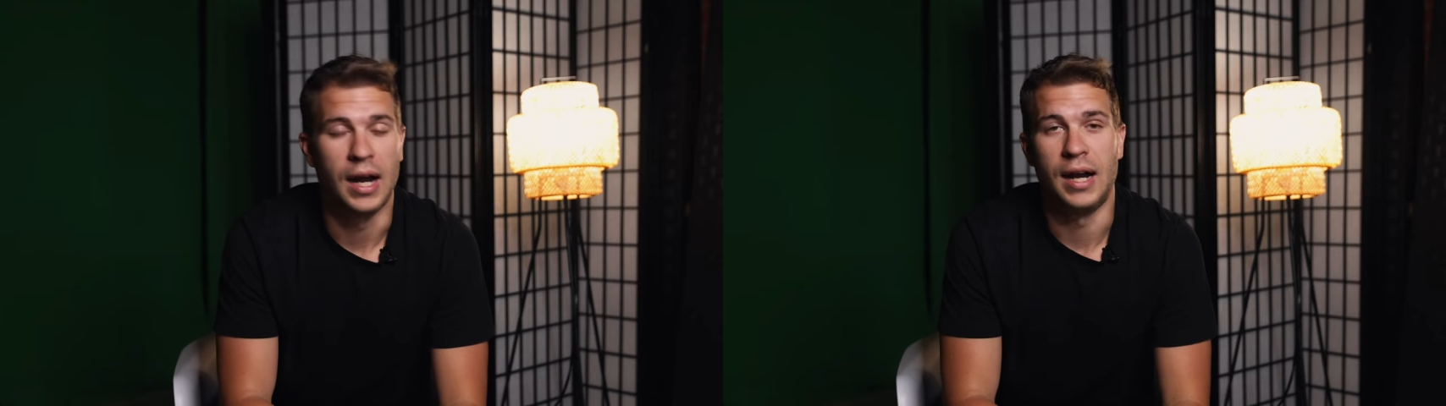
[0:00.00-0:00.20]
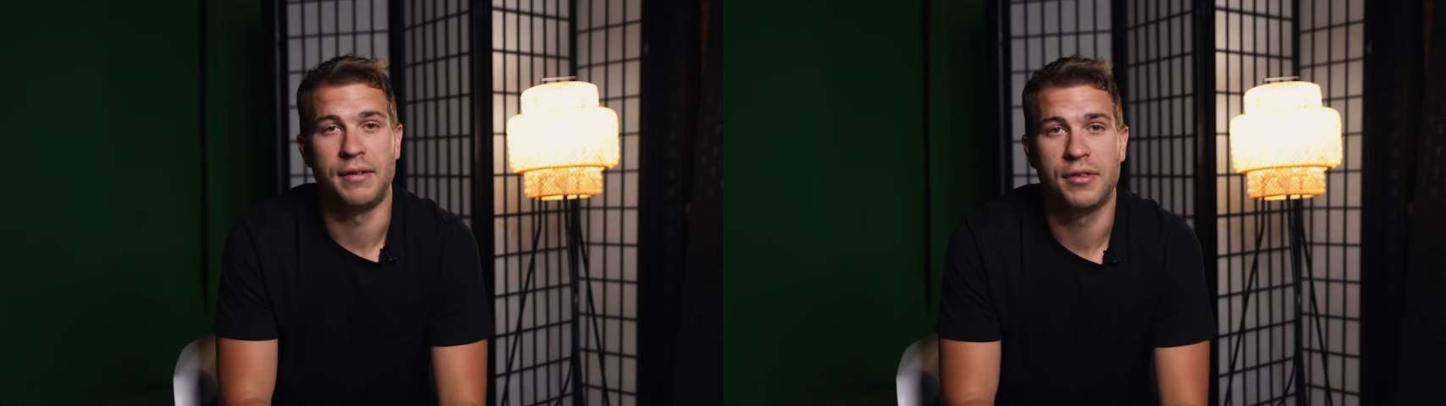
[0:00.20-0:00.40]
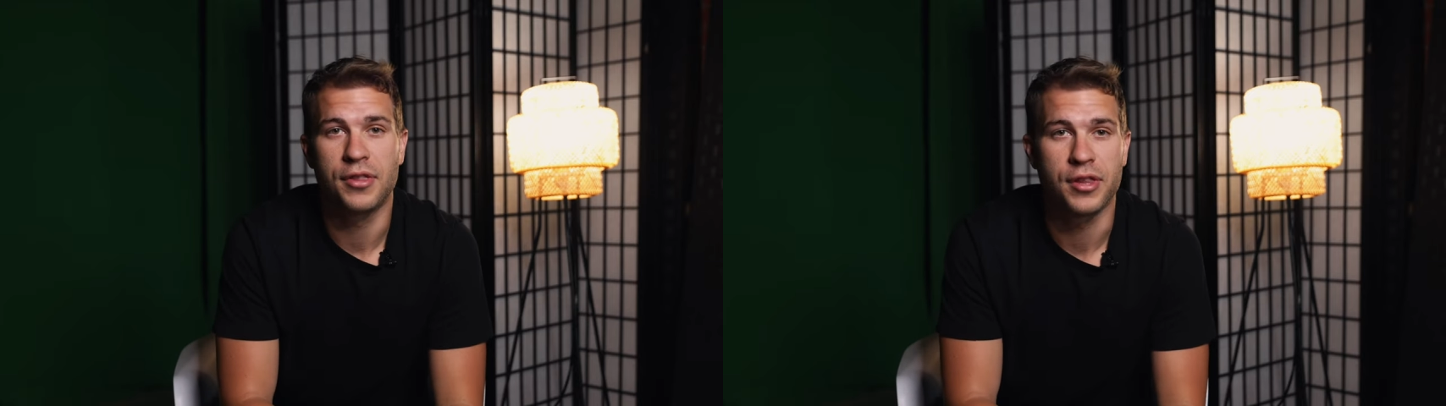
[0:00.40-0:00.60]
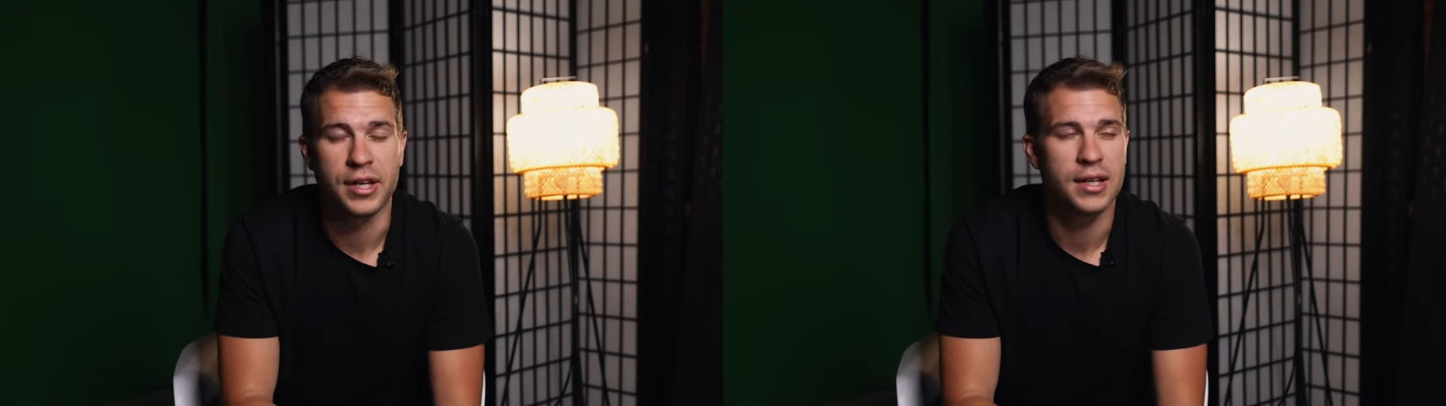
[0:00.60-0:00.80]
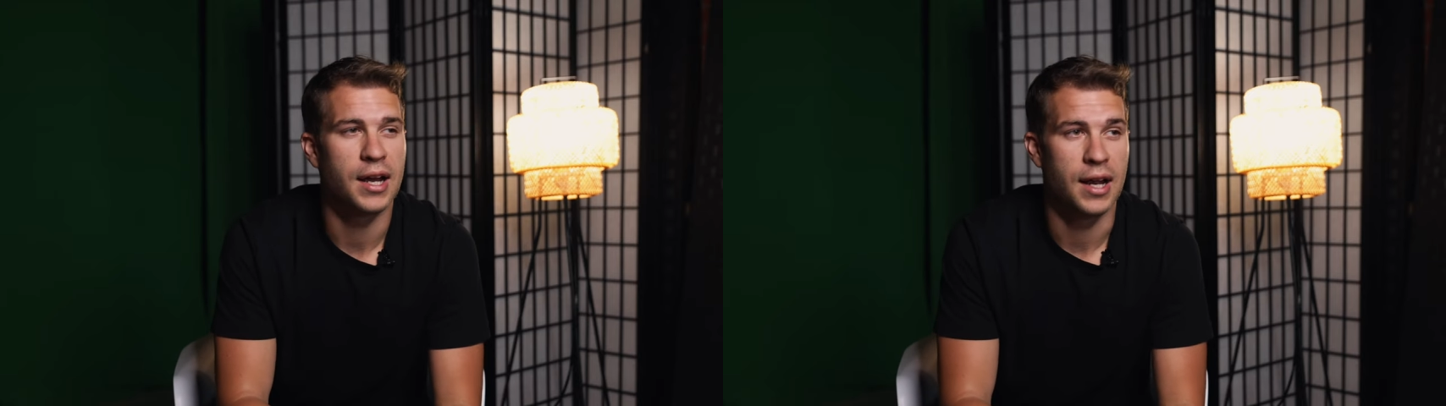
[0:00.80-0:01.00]
I
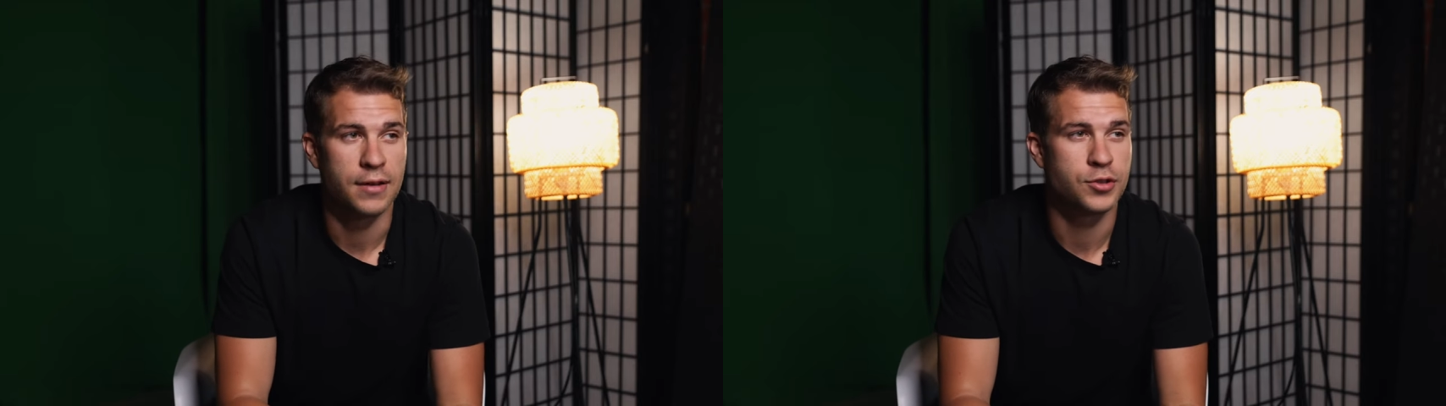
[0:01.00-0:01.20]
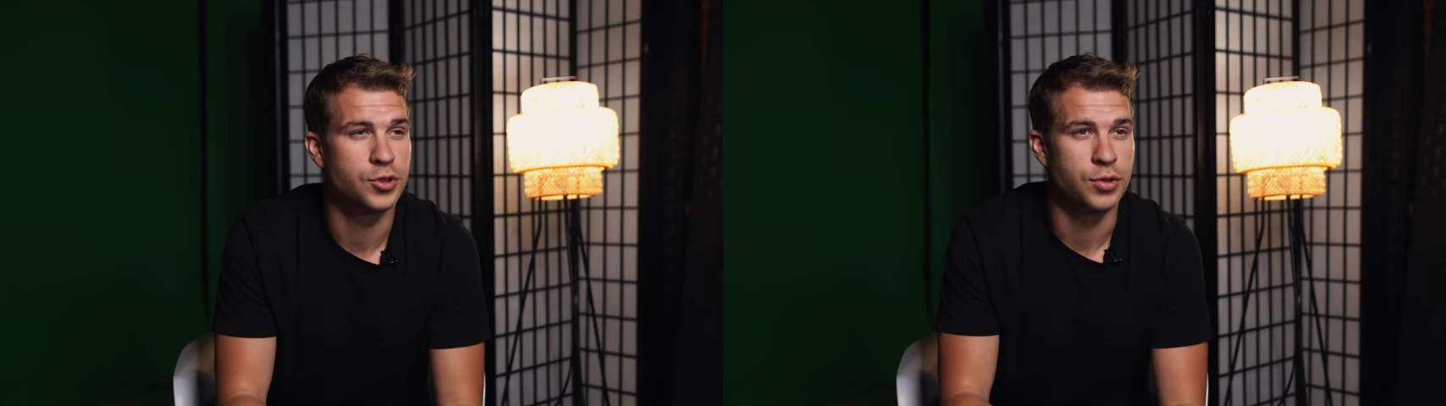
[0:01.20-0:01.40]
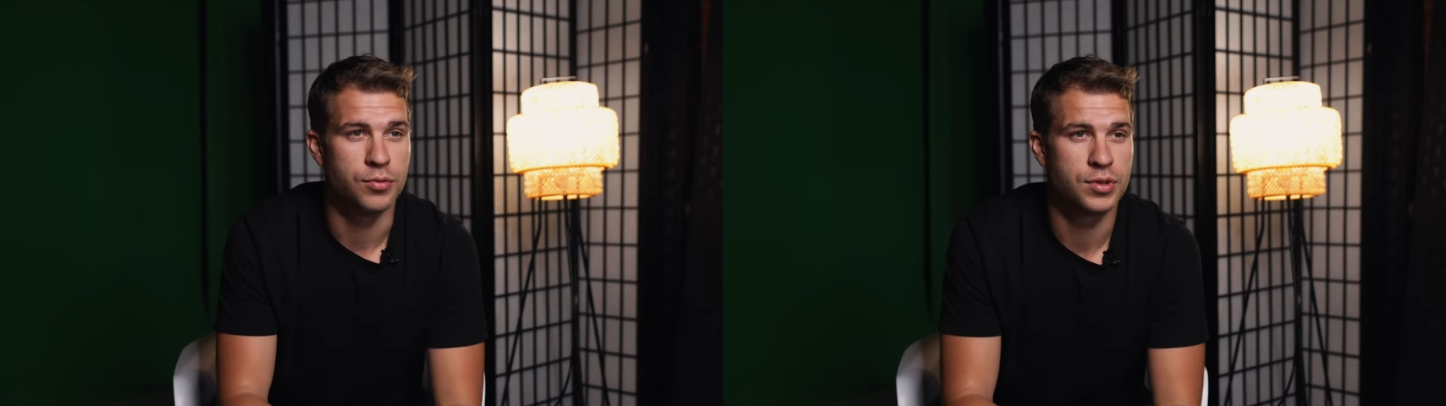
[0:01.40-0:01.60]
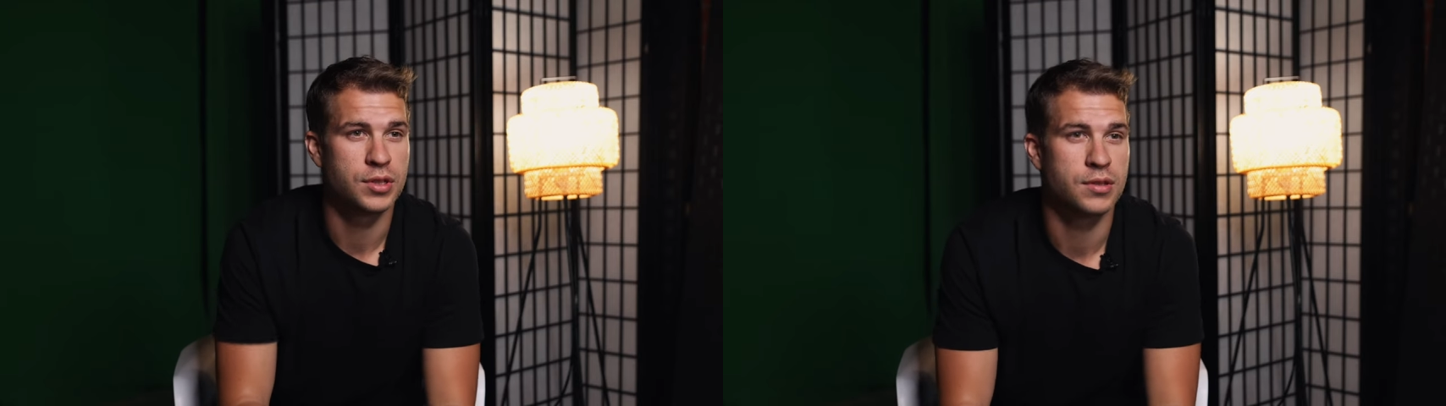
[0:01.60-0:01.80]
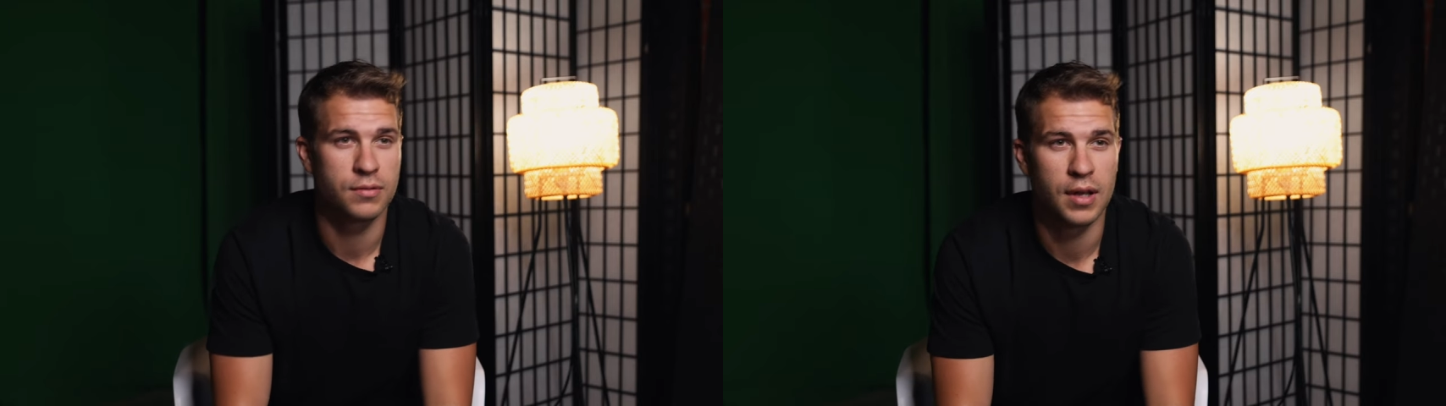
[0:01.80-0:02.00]
think I have
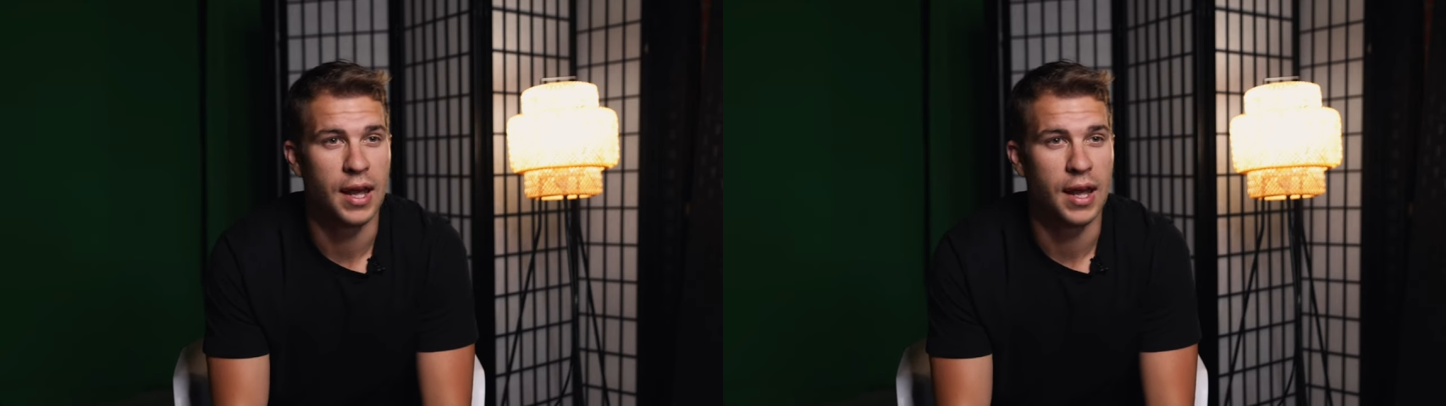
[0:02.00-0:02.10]
shoots